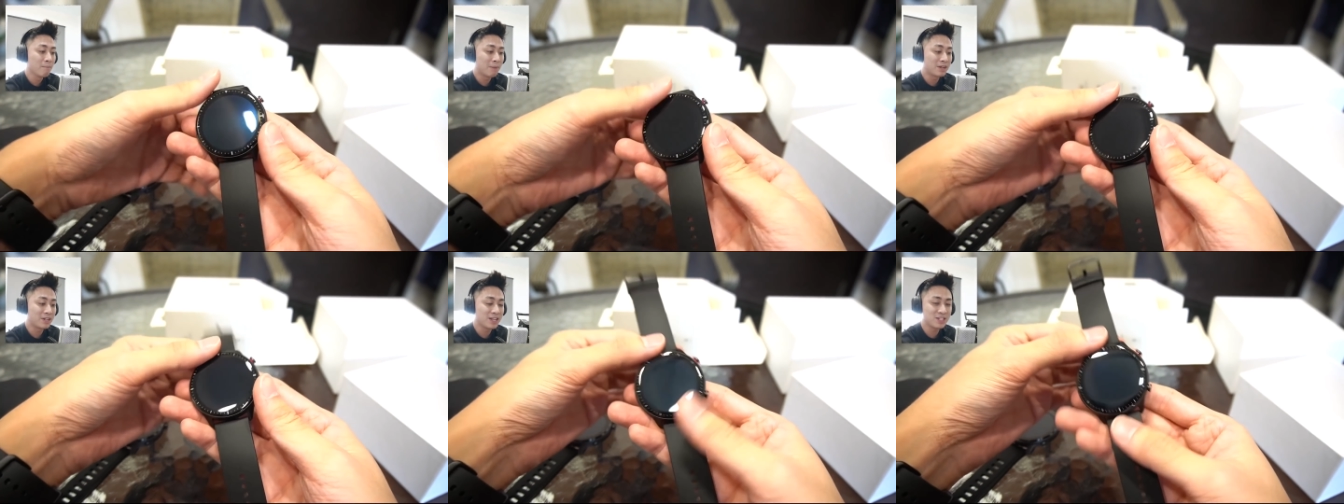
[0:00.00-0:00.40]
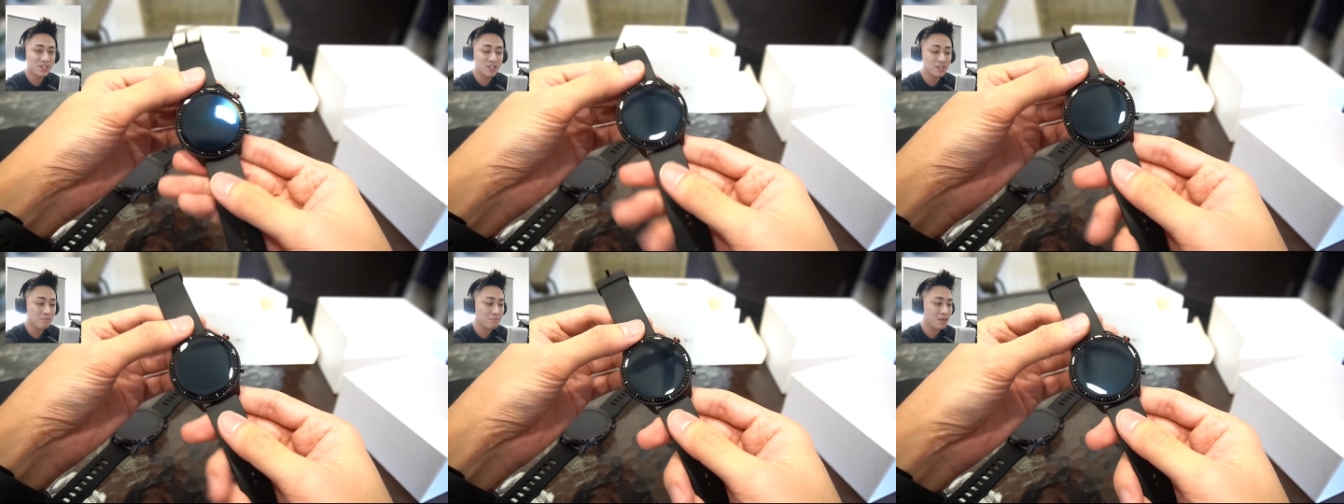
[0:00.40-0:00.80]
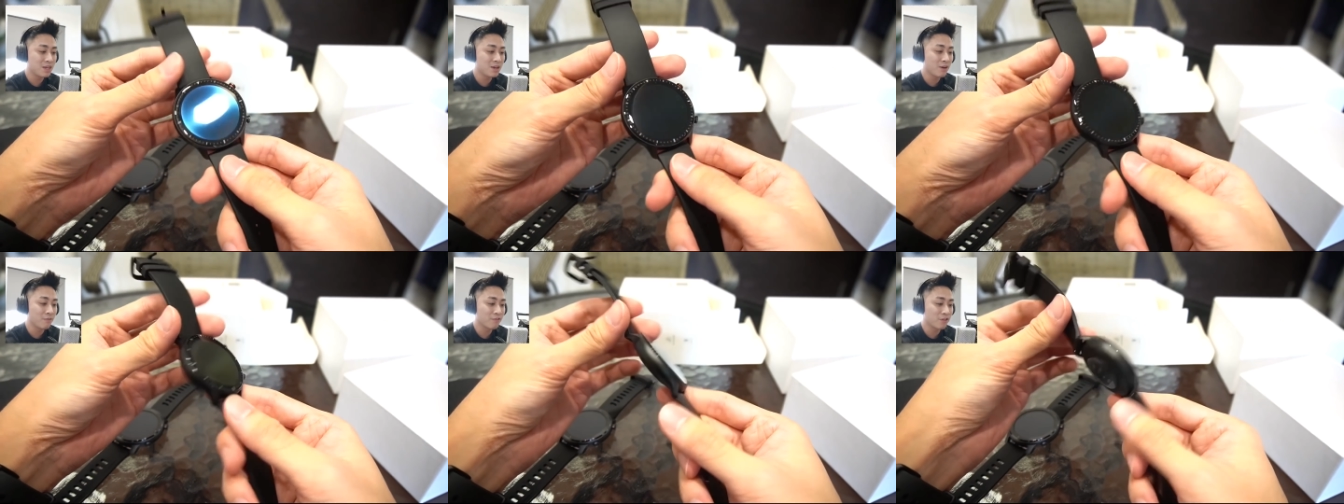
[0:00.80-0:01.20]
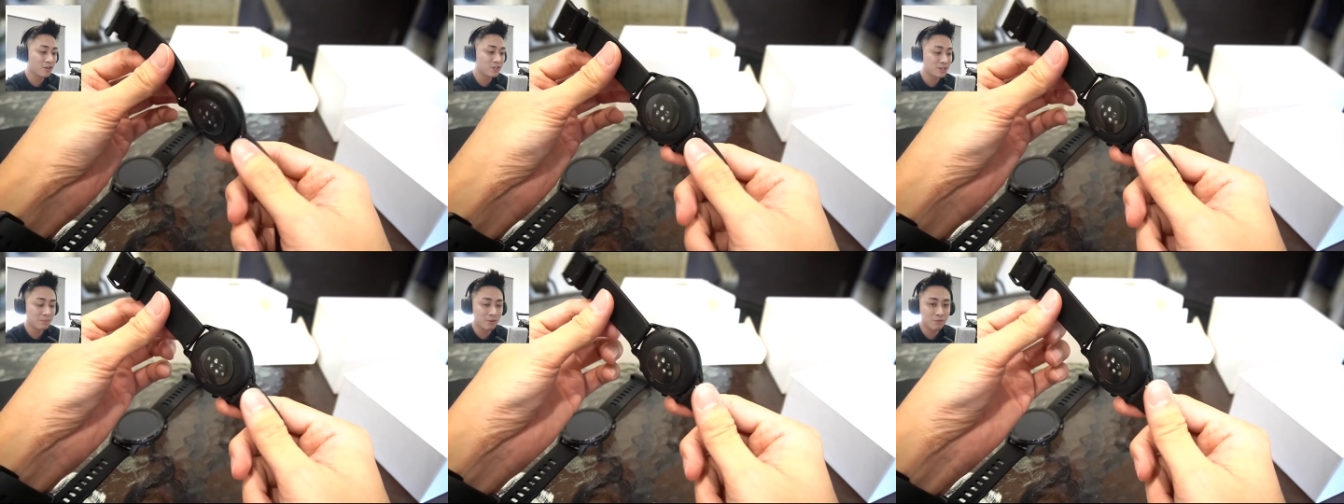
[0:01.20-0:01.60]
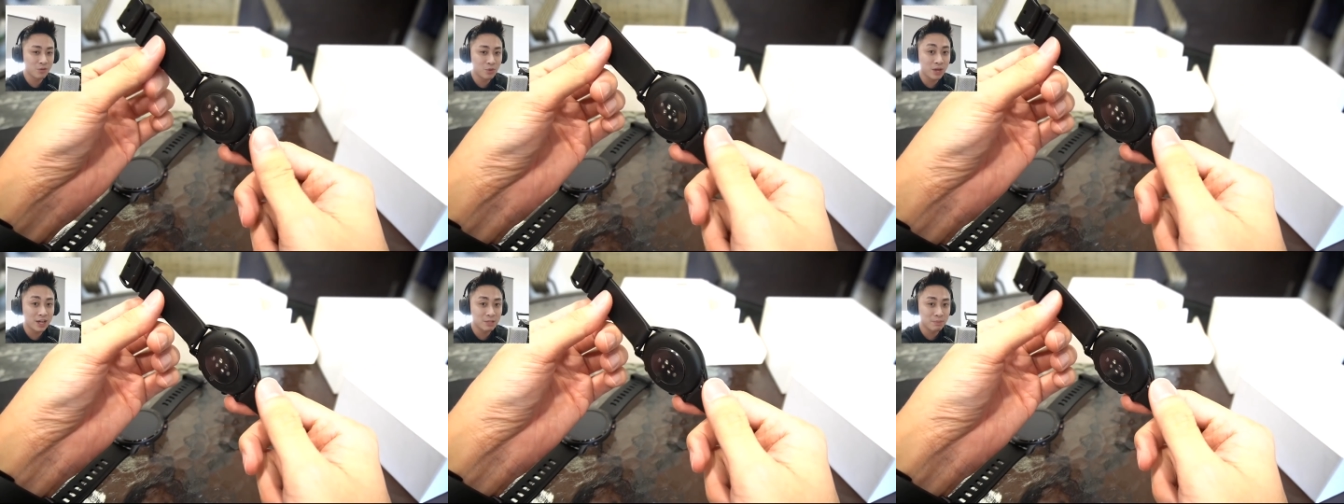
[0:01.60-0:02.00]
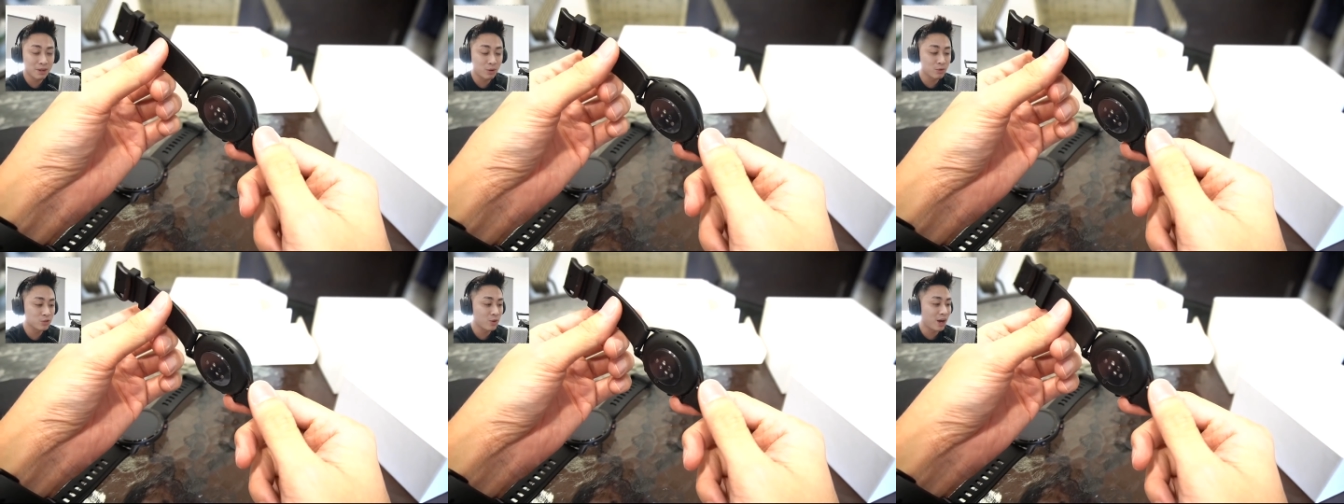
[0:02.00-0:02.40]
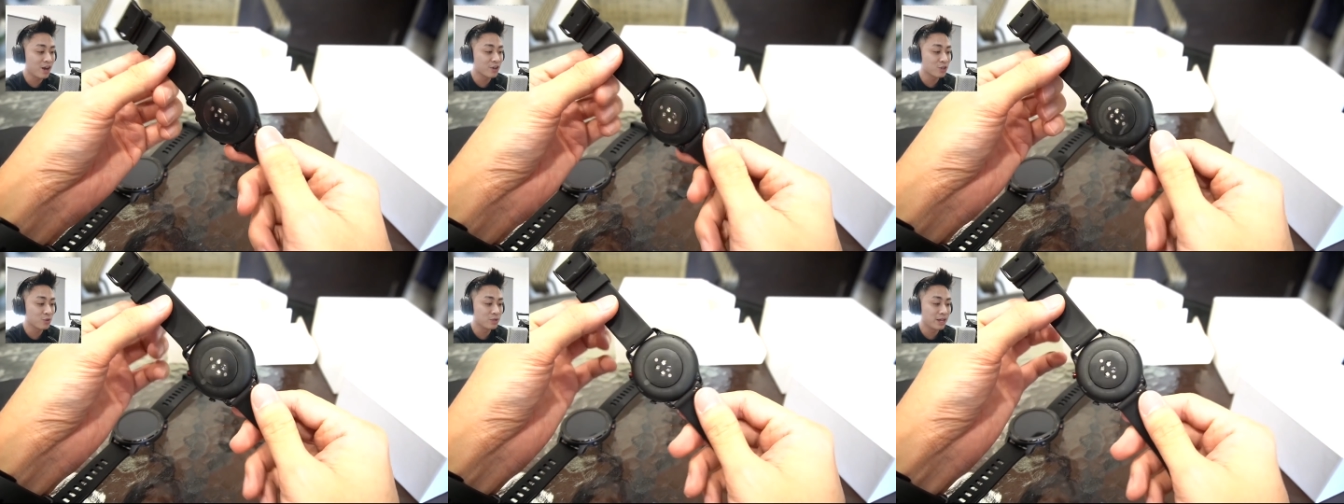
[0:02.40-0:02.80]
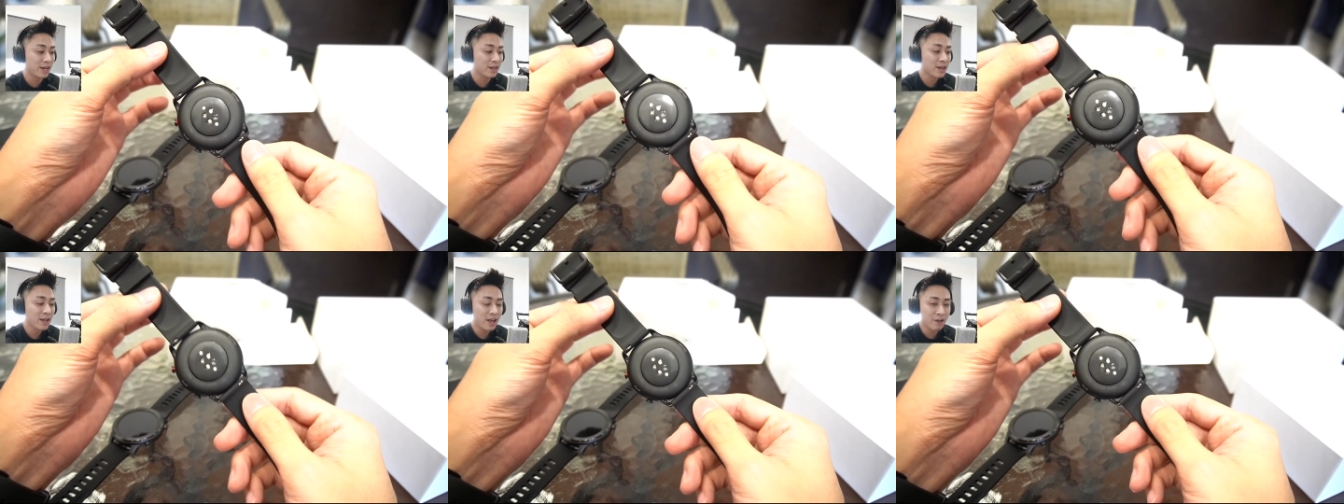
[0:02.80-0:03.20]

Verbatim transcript: But that's just me. Of course, some of you guys might also argue that